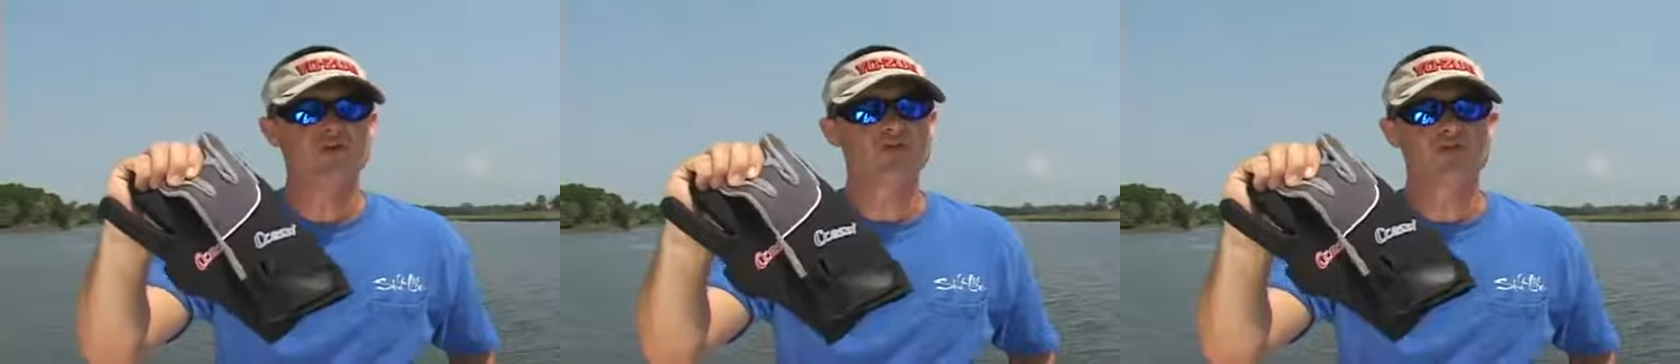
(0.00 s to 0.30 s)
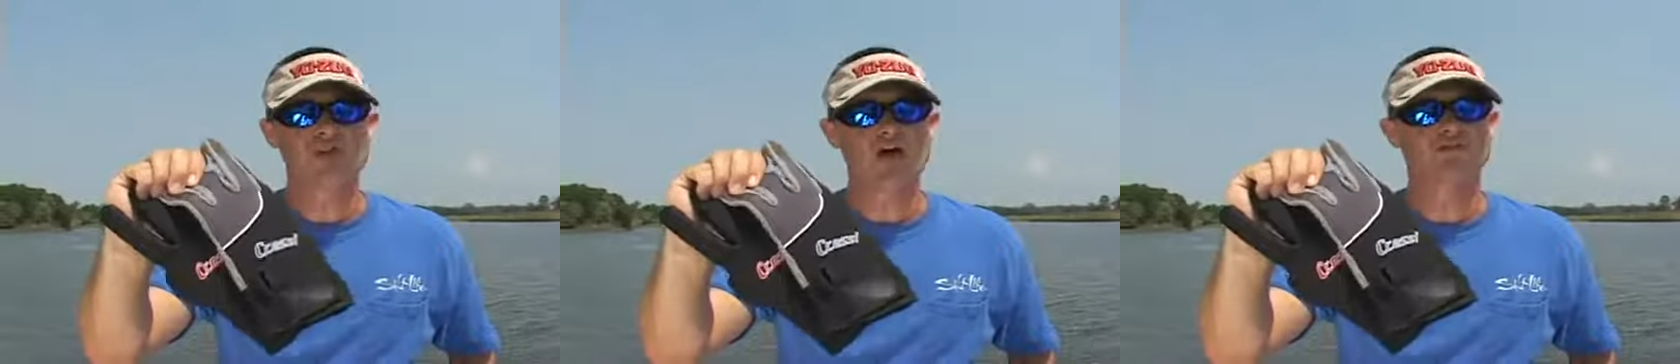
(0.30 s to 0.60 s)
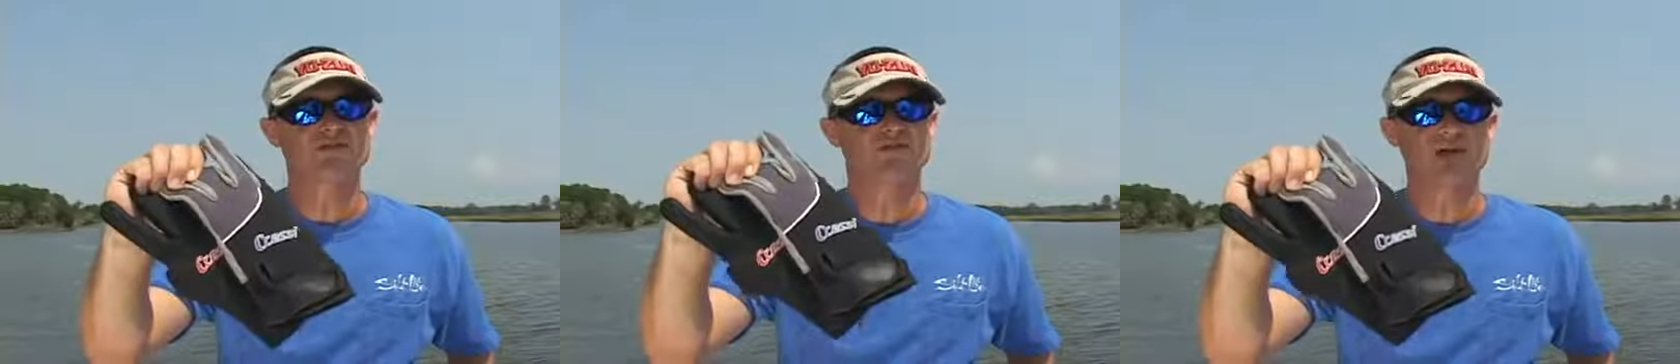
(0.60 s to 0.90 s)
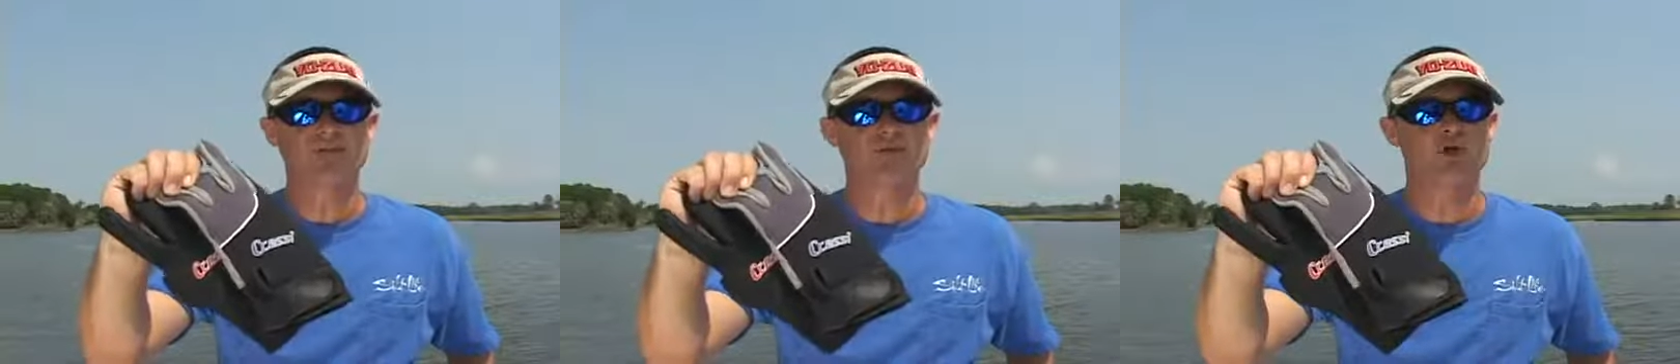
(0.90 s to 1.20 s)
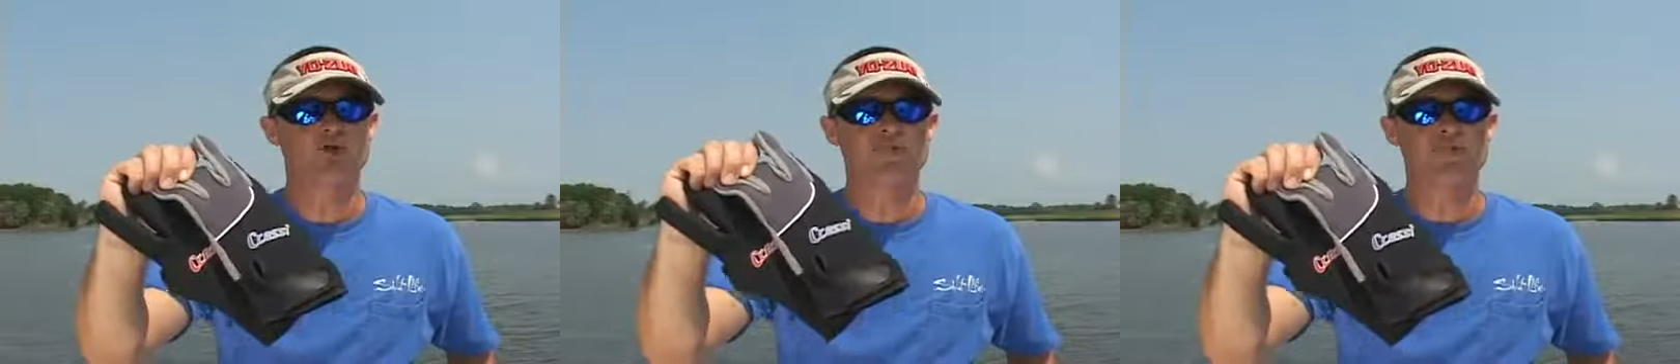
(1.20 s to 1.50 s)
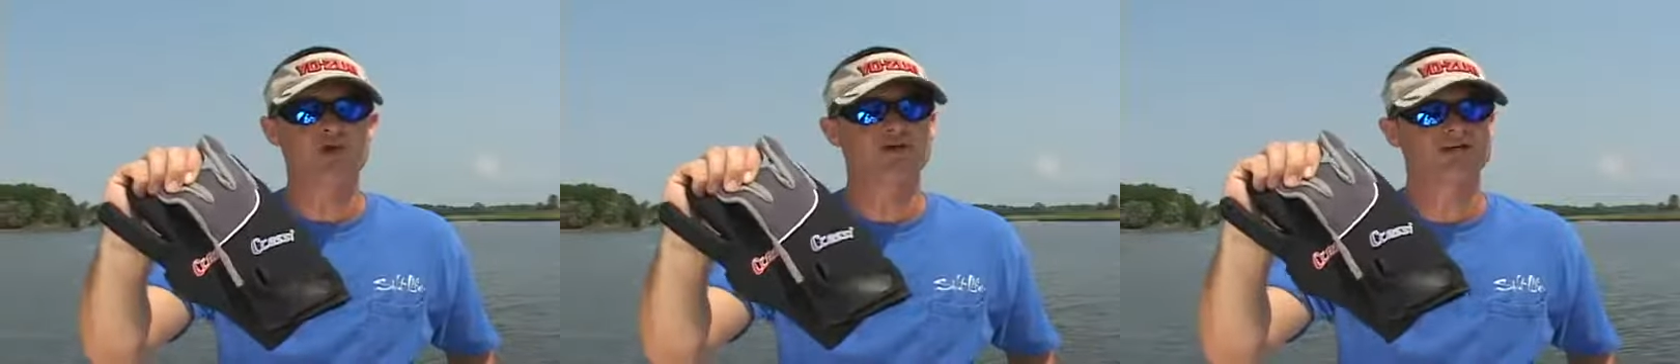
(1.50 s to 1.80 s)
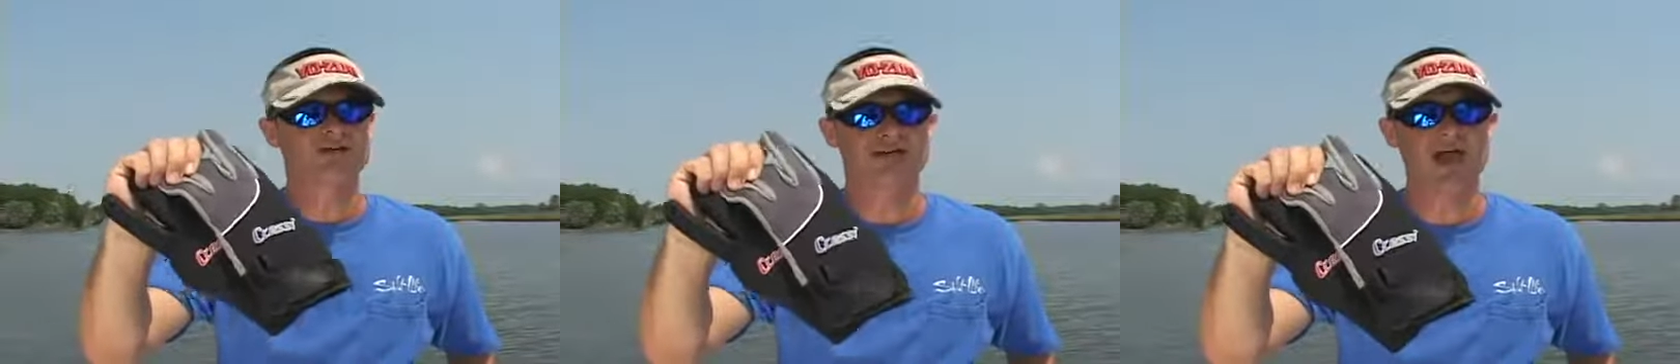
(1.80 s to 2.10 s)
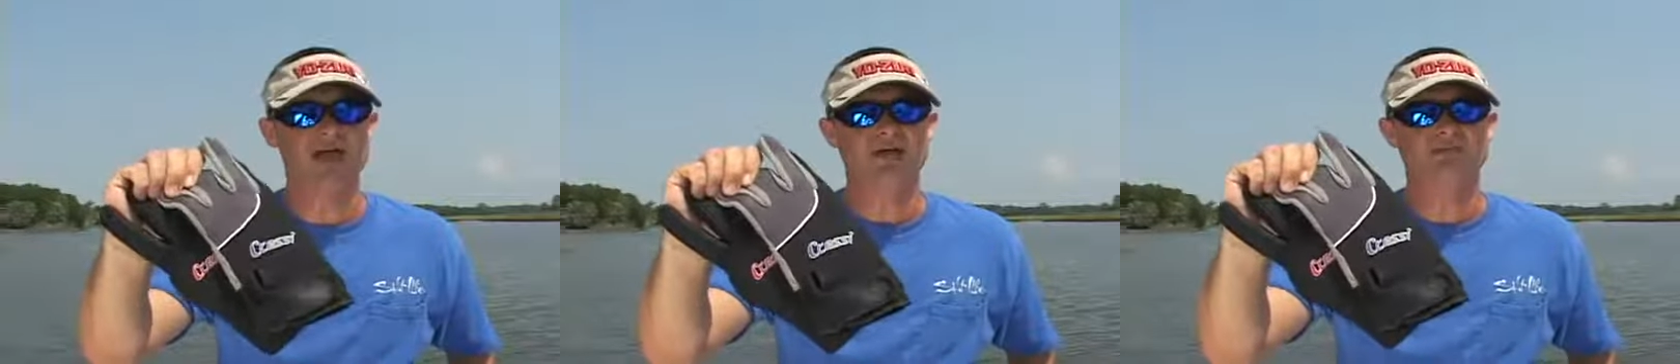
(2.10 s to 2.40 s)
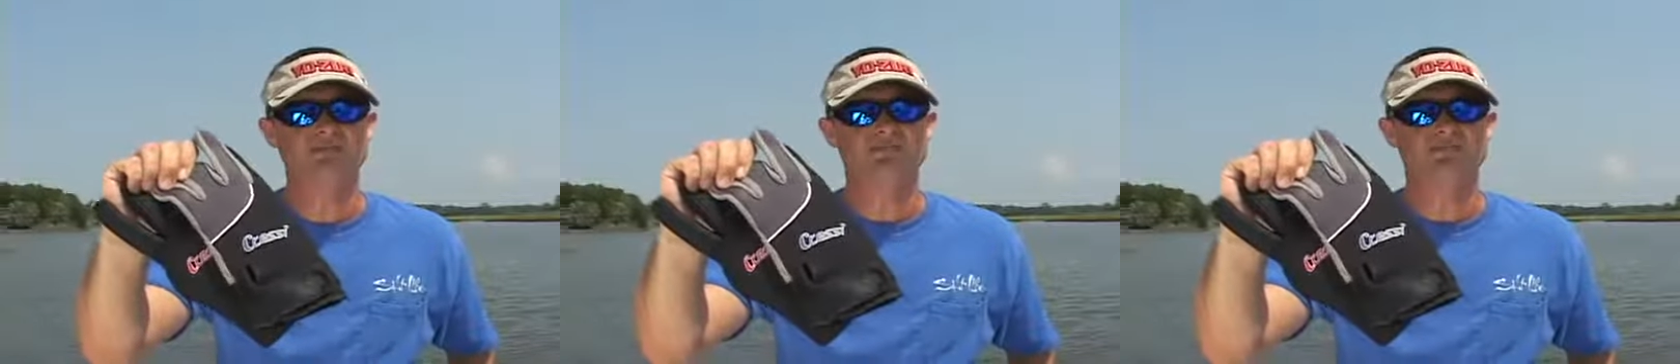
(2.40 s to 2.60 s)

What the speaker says: other gloves available on the market today.